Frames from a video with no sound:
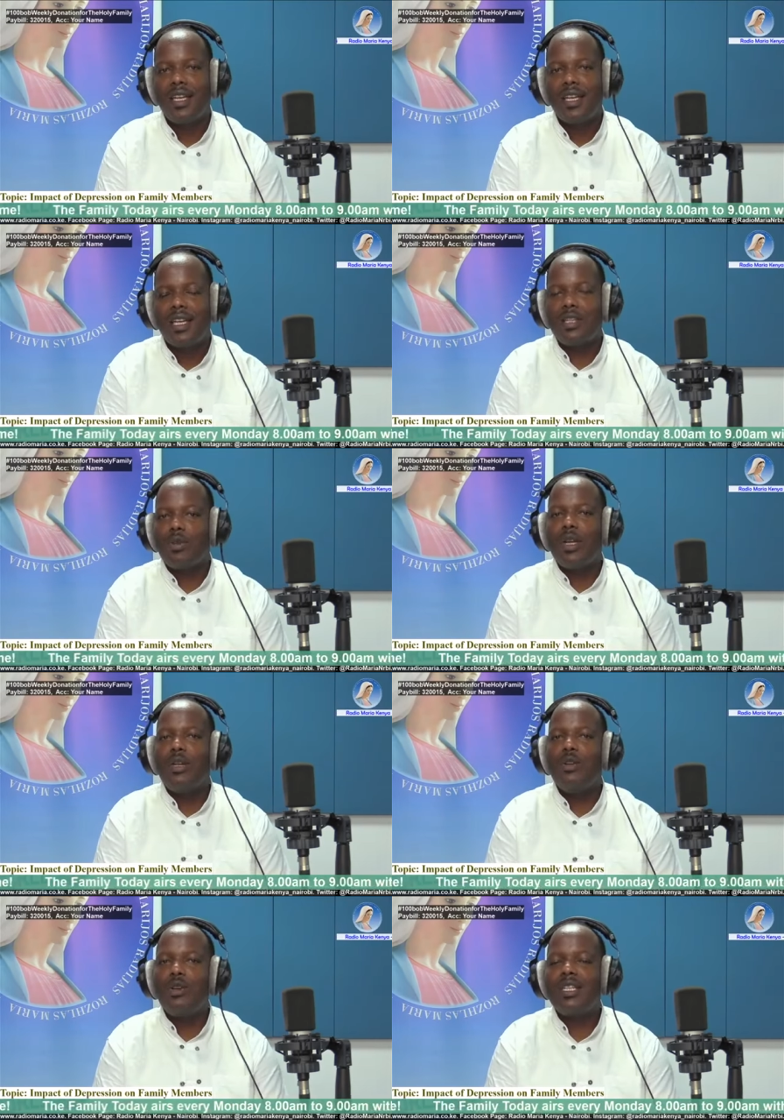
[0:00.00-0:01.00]
And so when
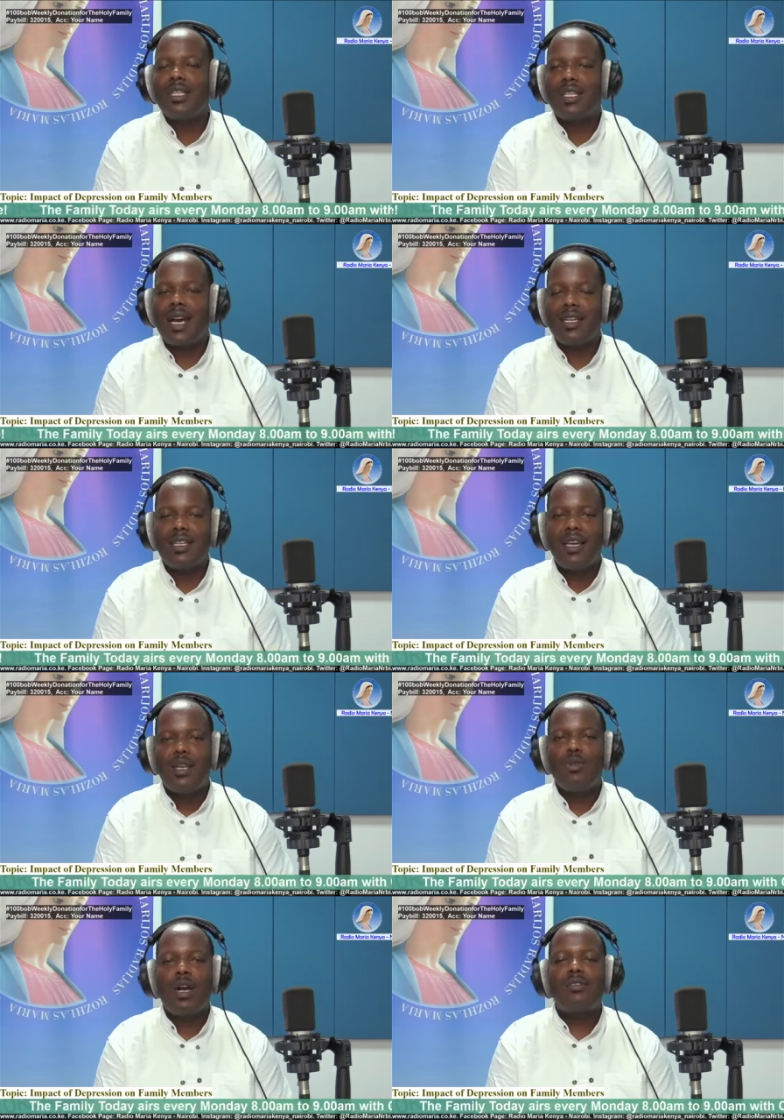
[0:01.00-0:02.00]
you notice that,
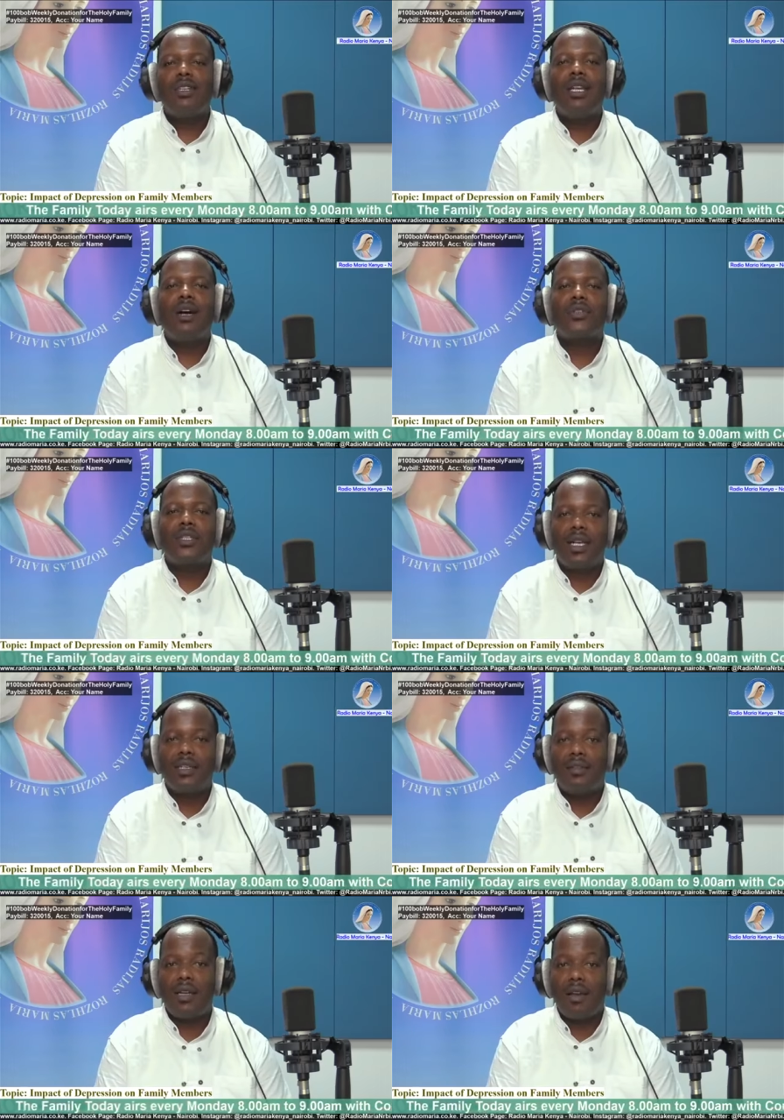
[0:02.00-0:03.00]
you actually now
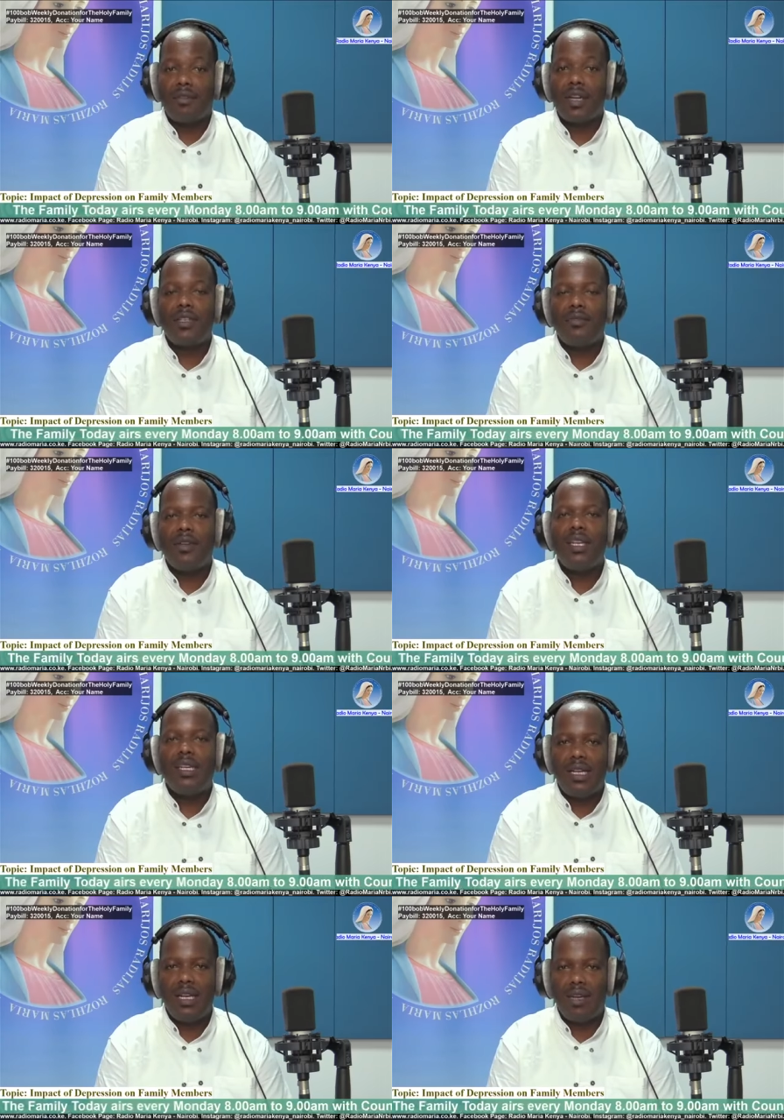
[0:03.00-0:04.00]
start aggressively
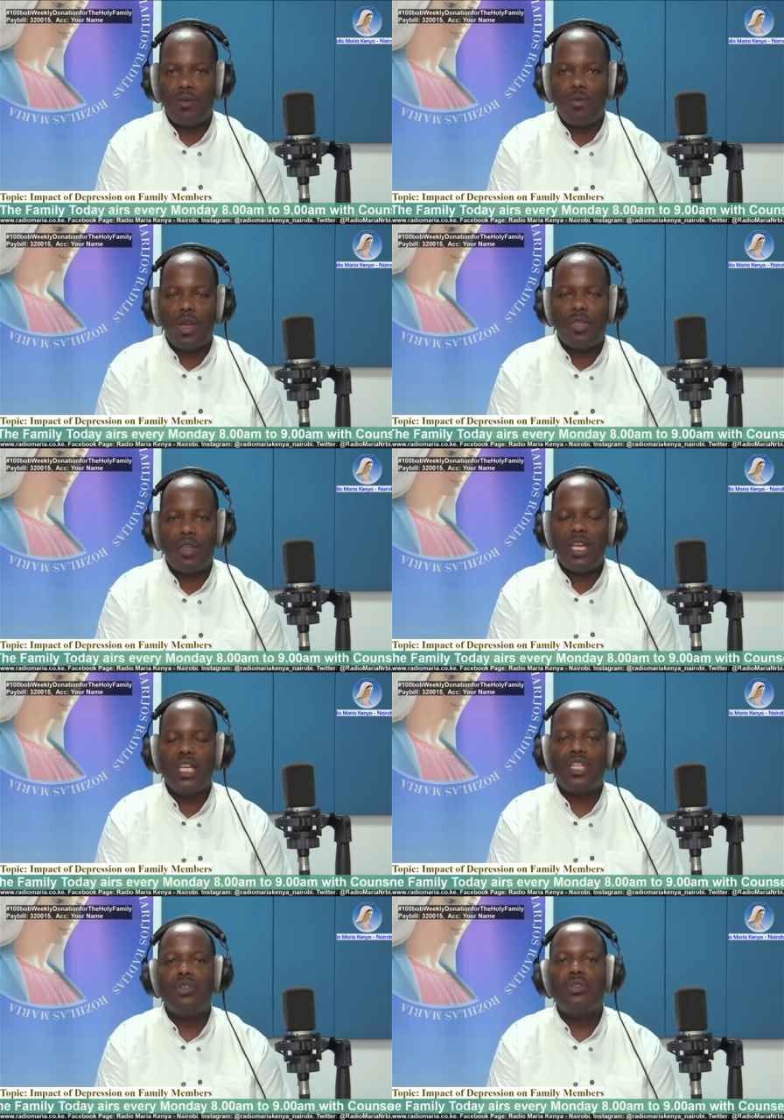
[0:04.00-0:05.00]
dealing with
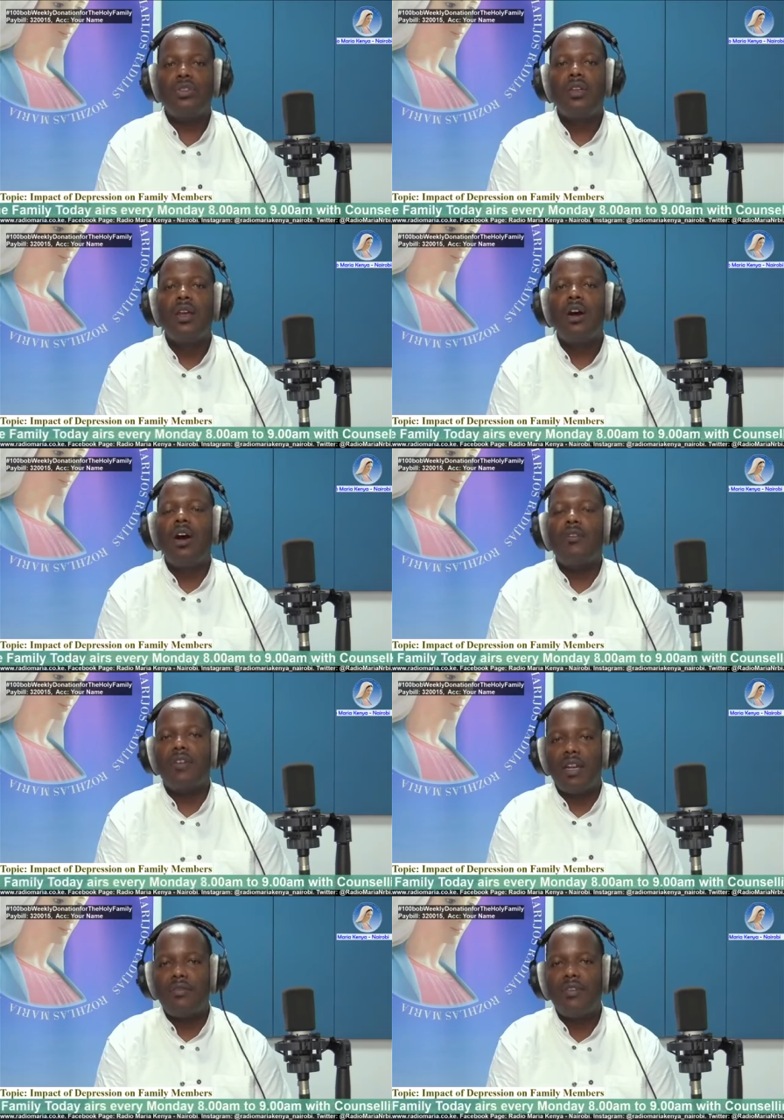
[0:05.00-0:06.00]
issues of
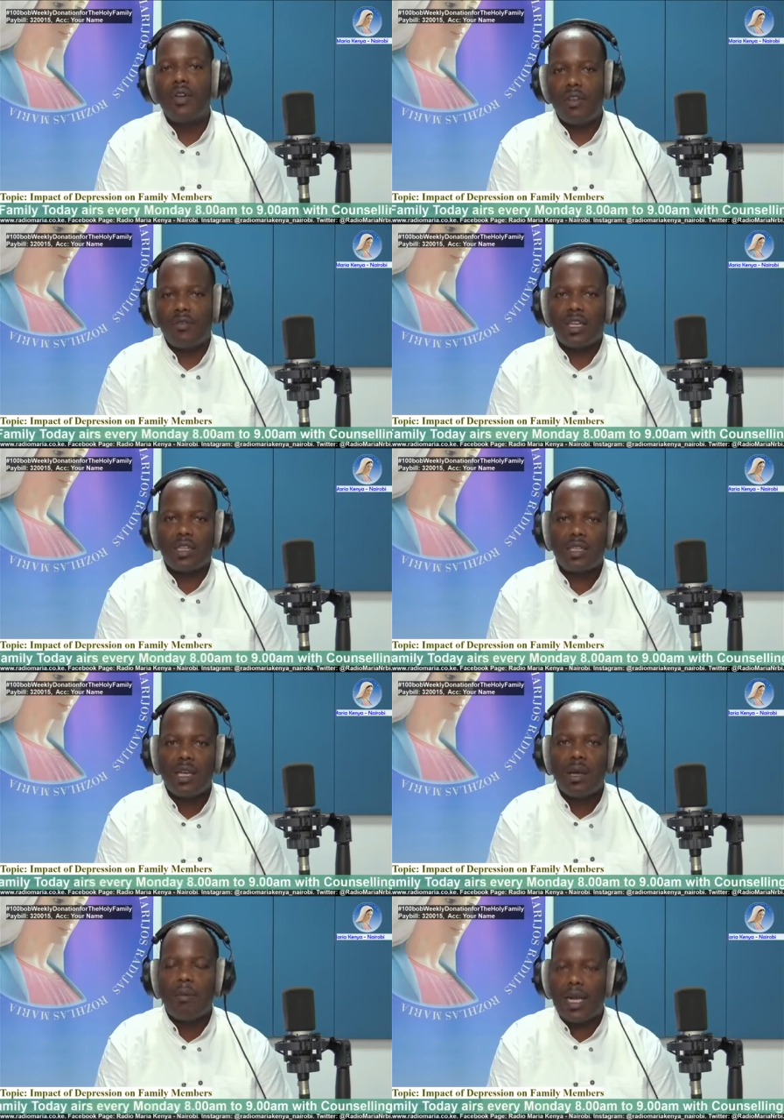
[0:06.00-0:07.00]
unforgiveness
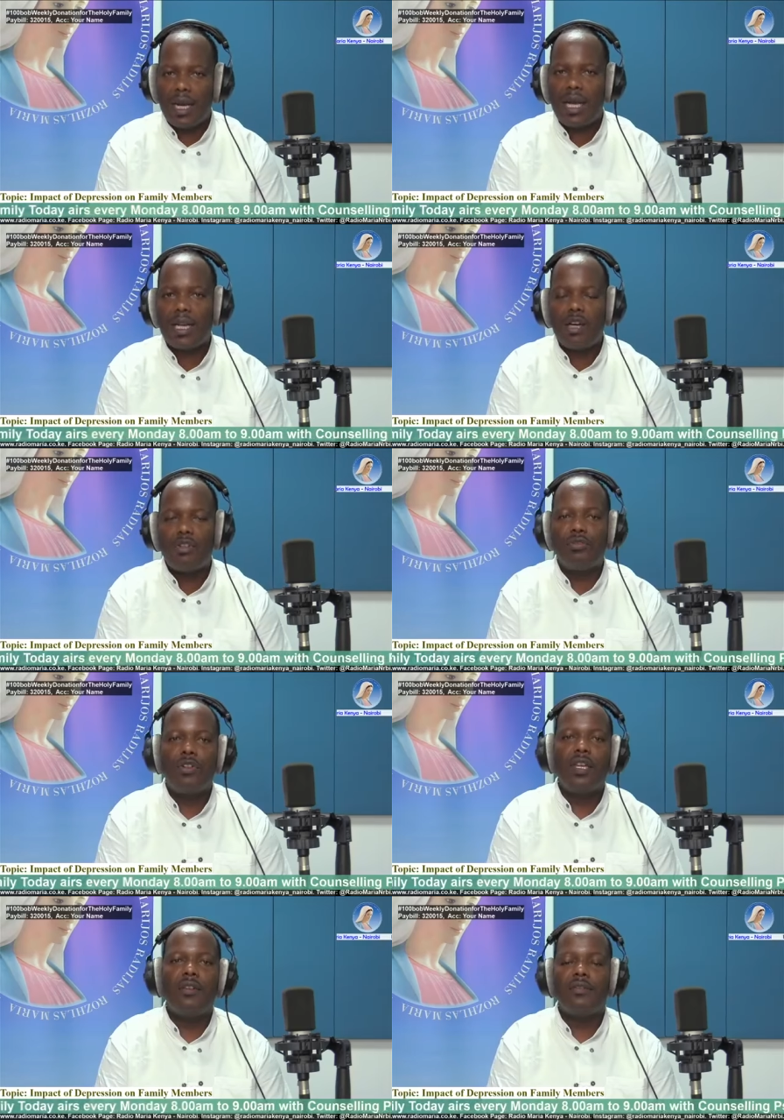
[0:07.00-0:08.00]
by learning how to
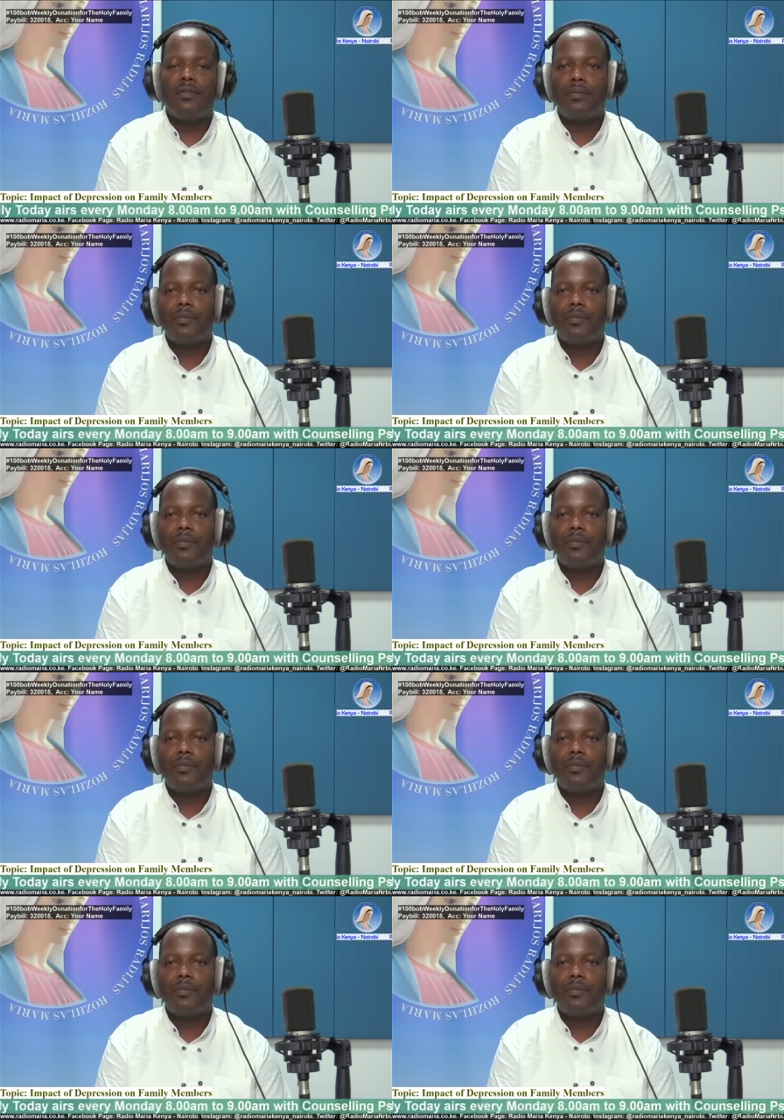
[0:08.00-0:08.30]
forgive.